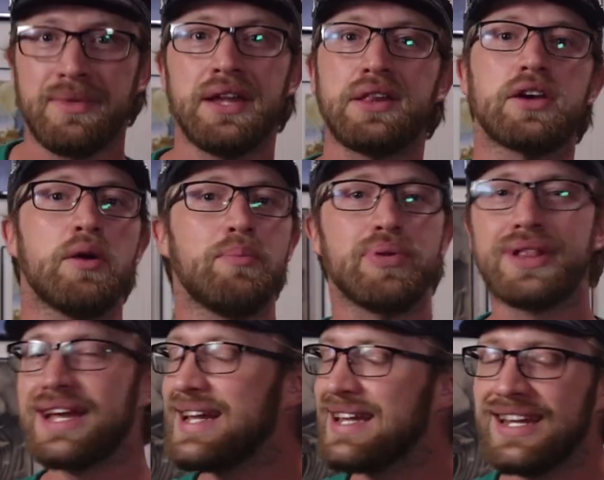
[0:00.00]
it's a
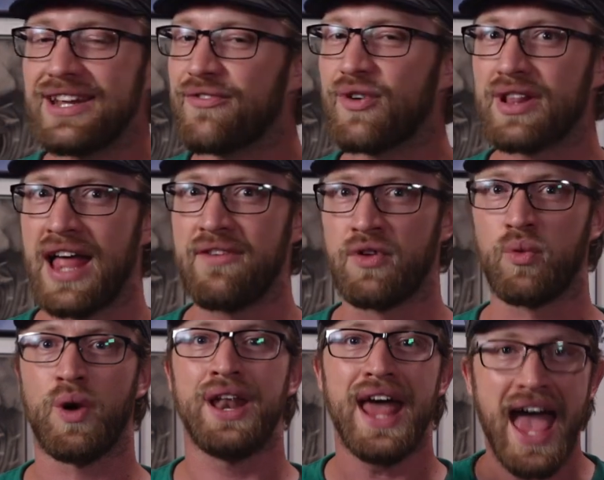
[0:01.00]
completely different level
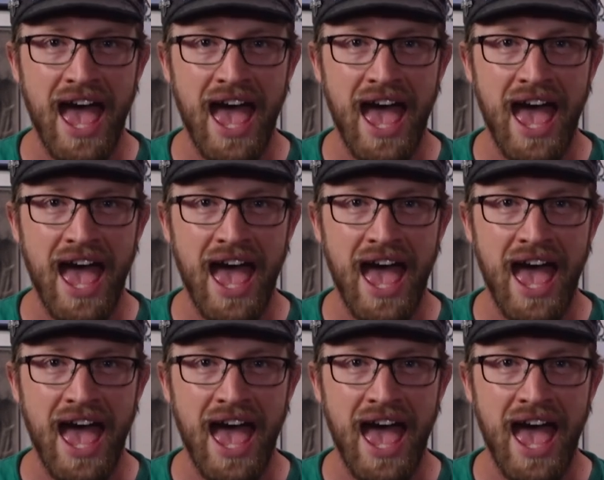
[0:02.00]
when